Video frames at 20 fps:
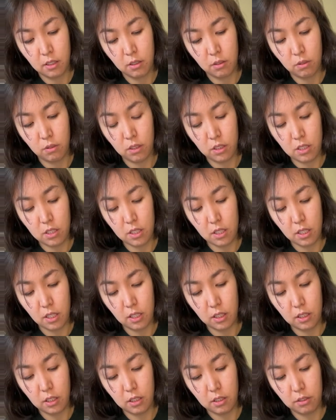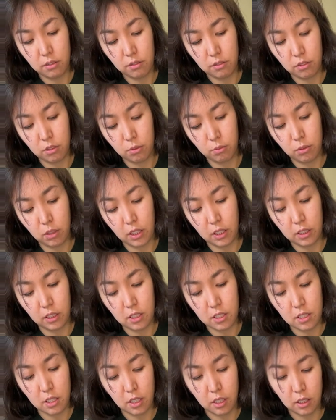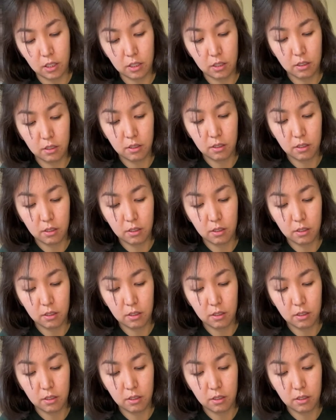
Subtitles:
One side from the other side.